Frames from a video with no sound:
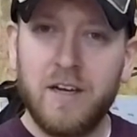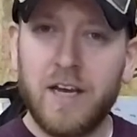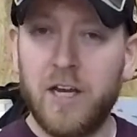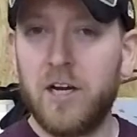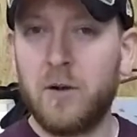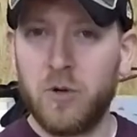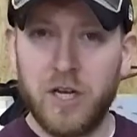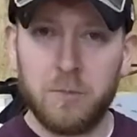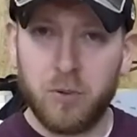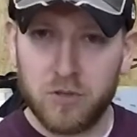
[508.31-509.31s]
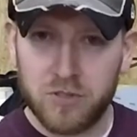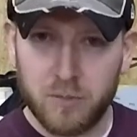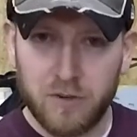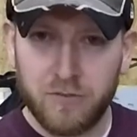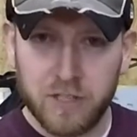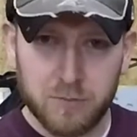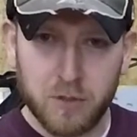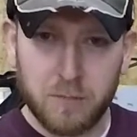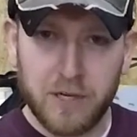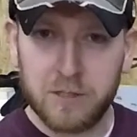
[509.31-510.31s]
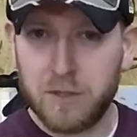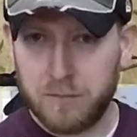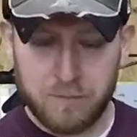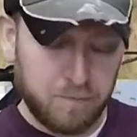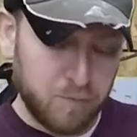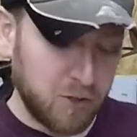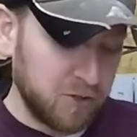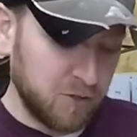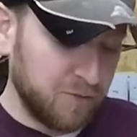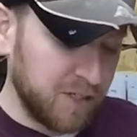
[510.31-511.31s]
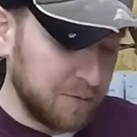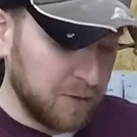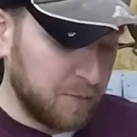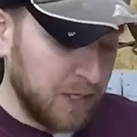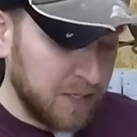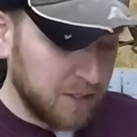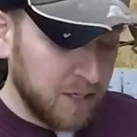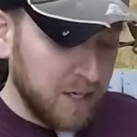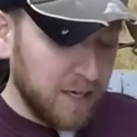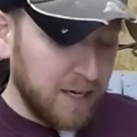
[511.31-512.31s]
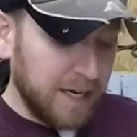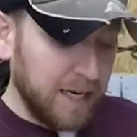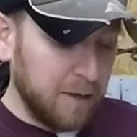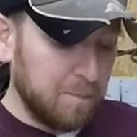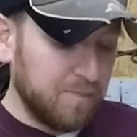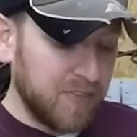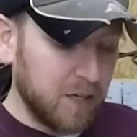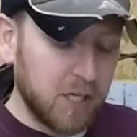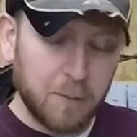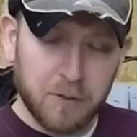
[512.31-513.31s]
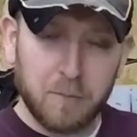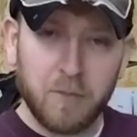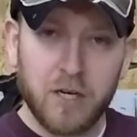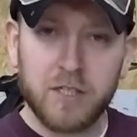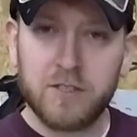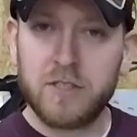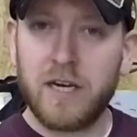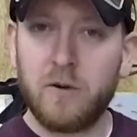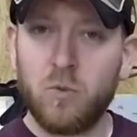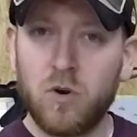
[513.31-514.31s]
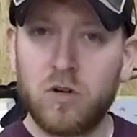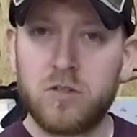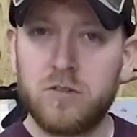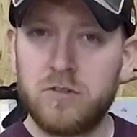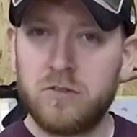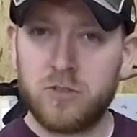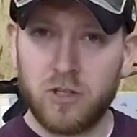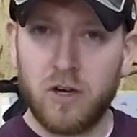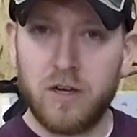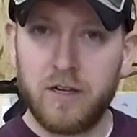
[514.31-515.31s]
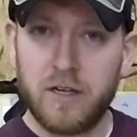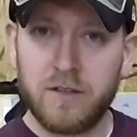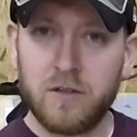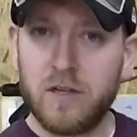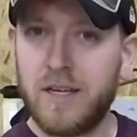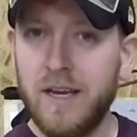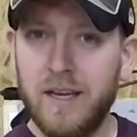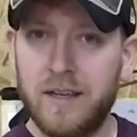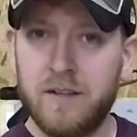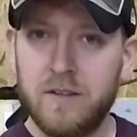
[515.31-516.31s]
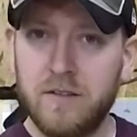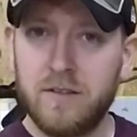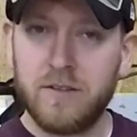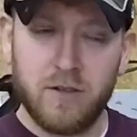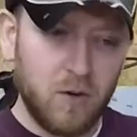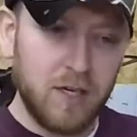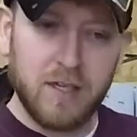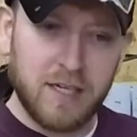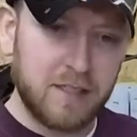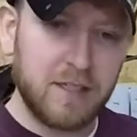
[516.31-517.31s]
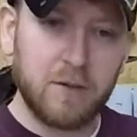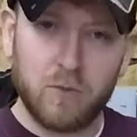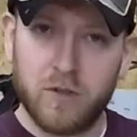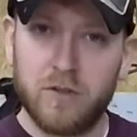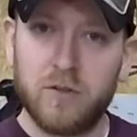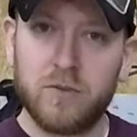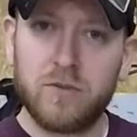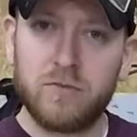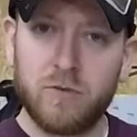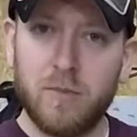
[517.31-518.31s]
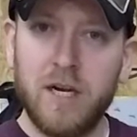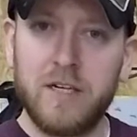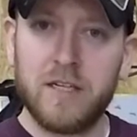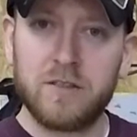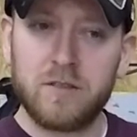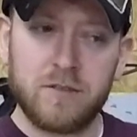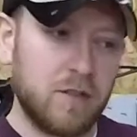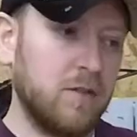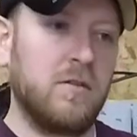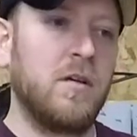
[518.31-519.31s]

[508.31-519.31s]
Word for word: and I went ahead and posted on my Facebook page, my personal Facebook page. And a couple of buddies at work saw it, and they're like, hey, you know, I'd like to get one of those for my desk. And I was like,